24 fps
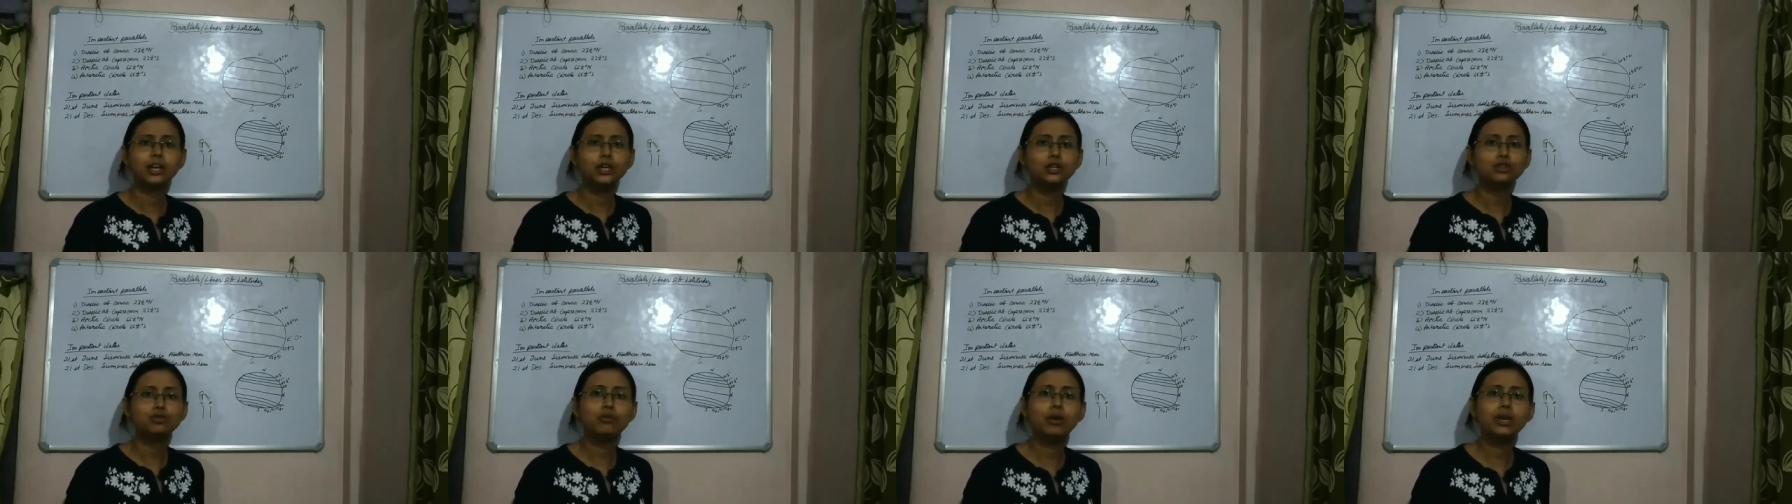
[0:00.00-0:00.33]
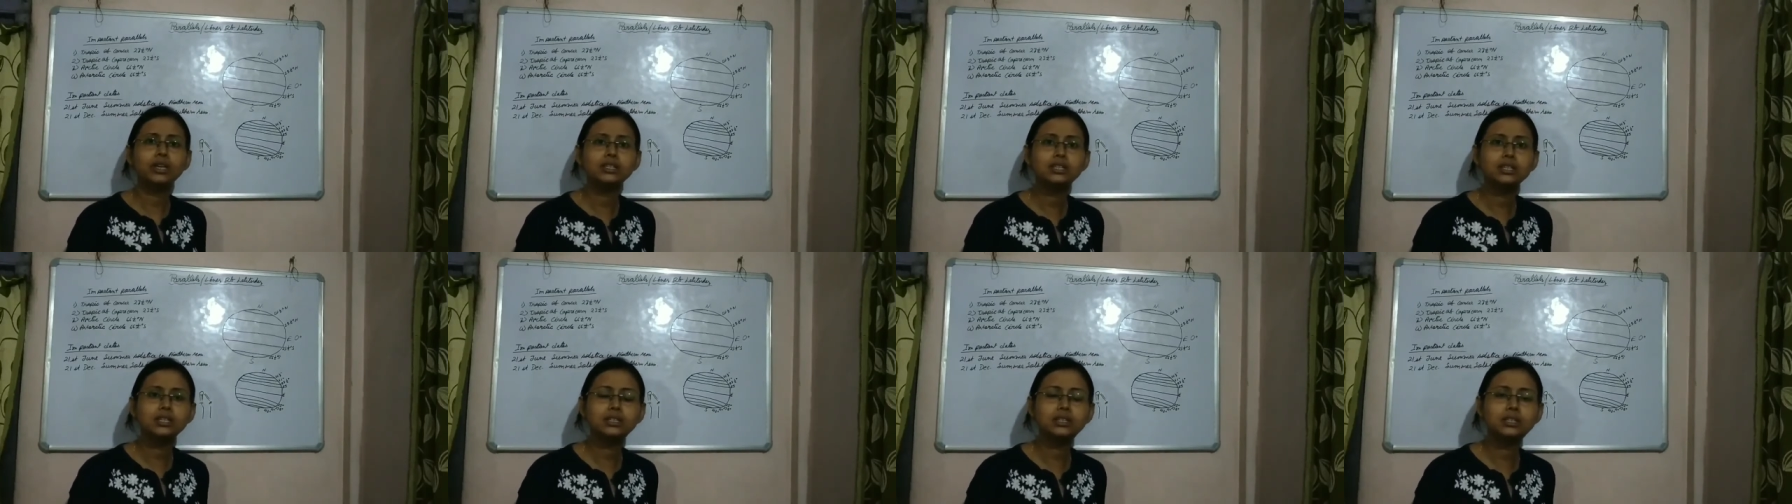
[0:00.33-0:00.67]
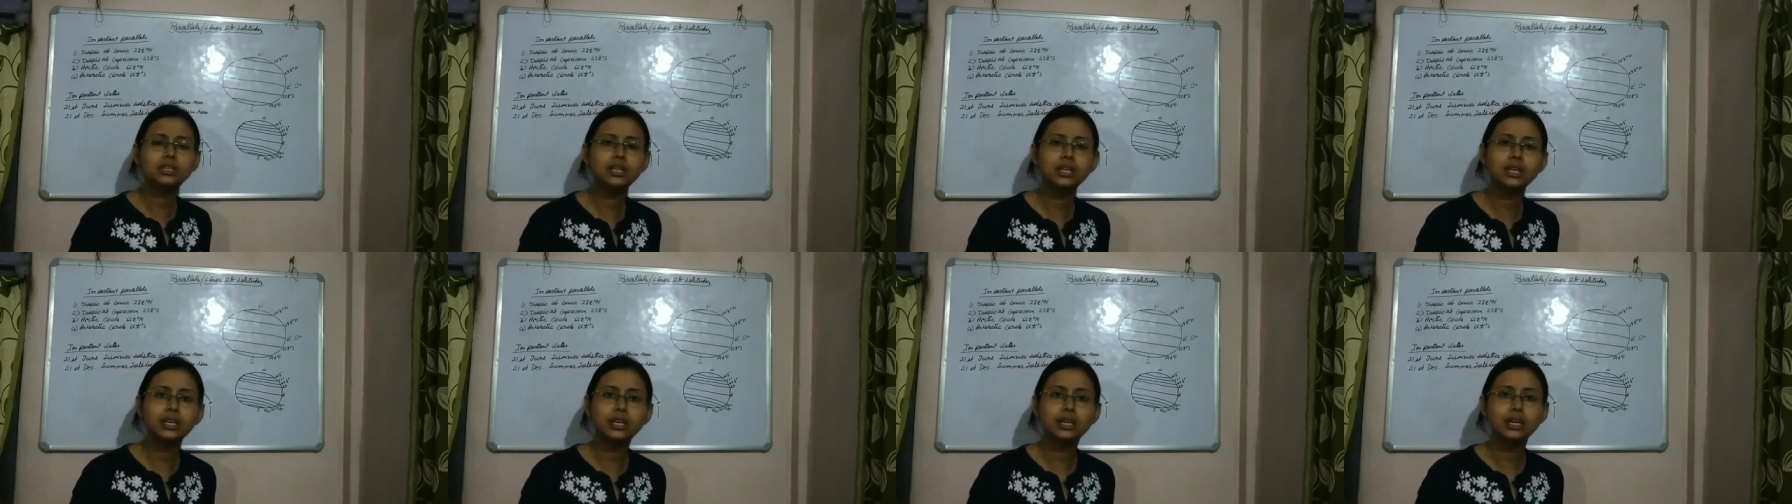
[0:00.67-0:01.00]

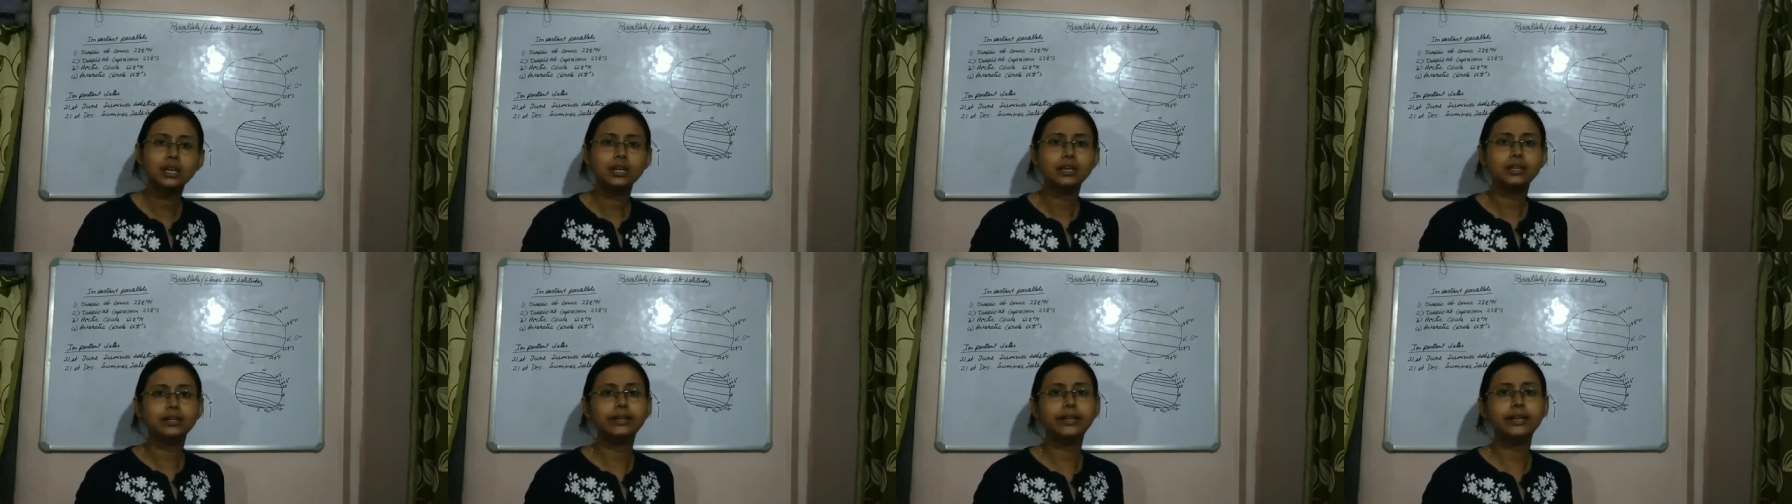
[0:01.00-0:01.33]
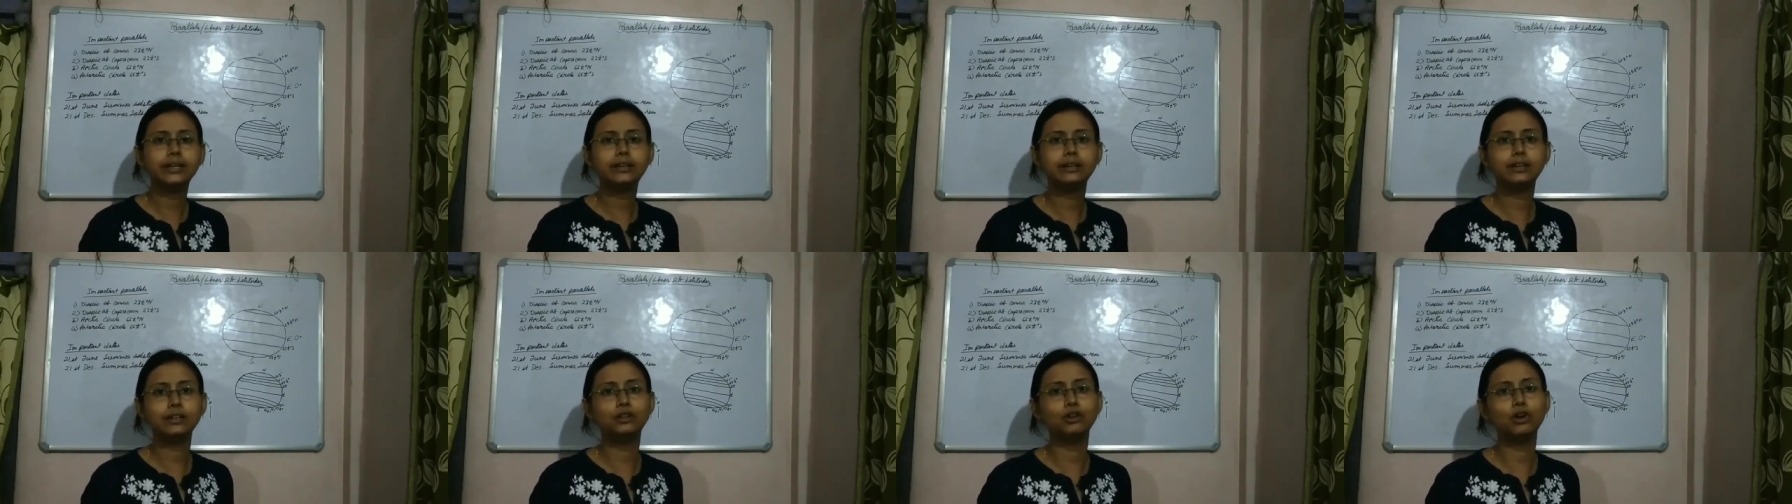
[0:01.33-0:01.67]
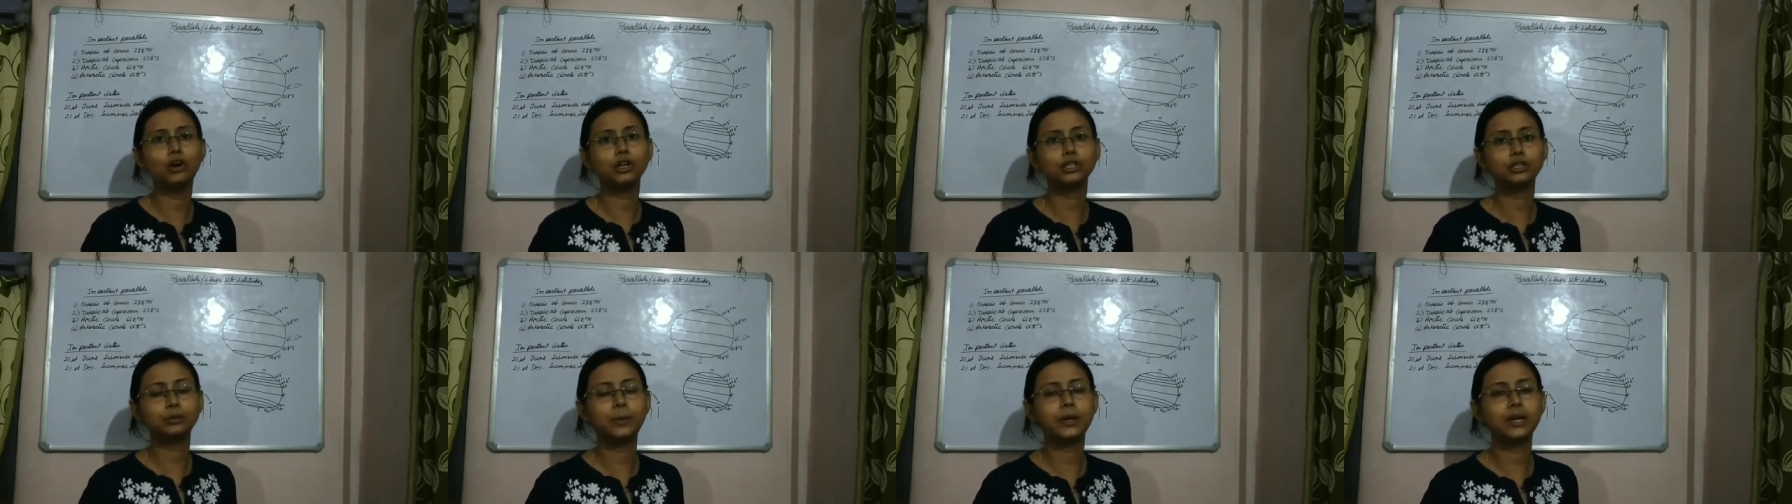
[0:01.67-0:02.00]
23 degree
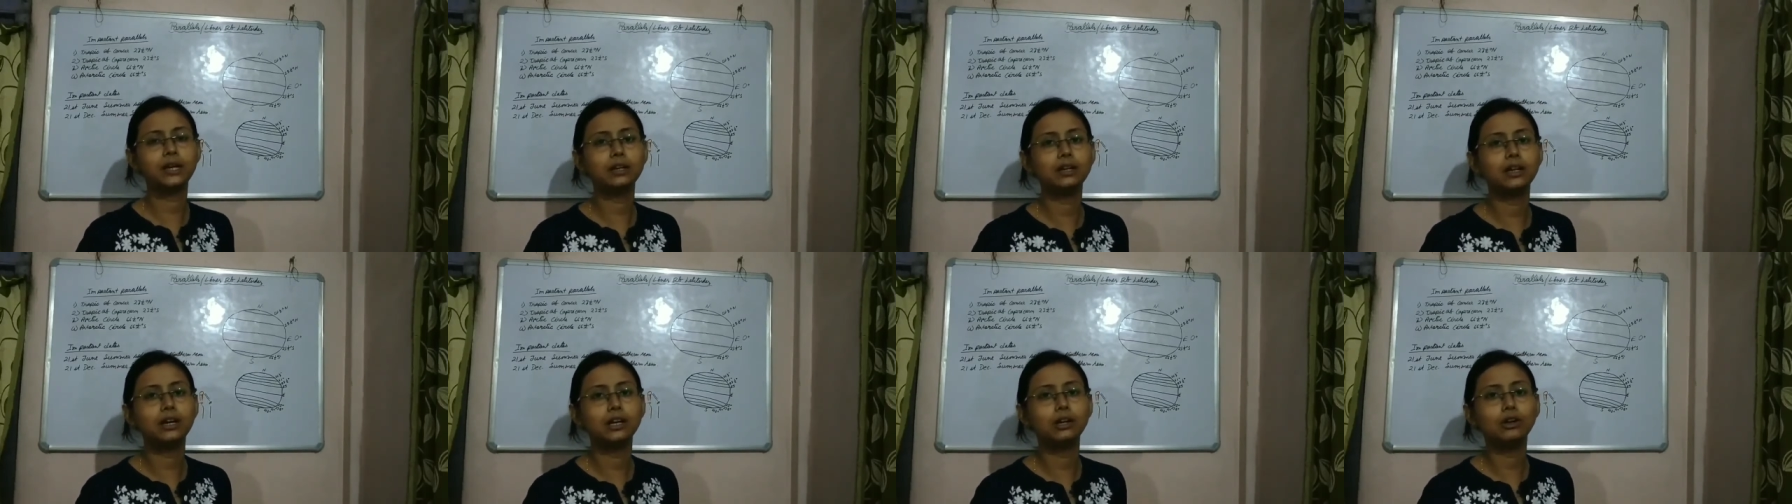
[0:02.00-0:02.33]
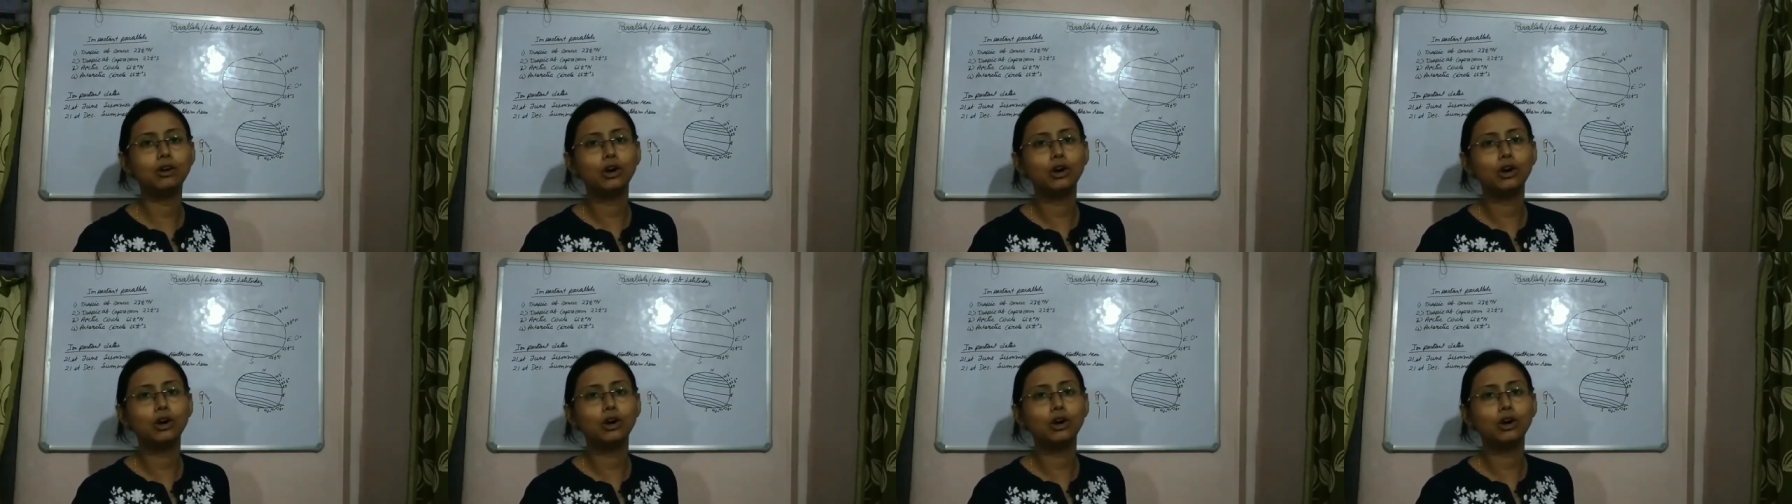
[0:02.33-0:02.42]
north parallel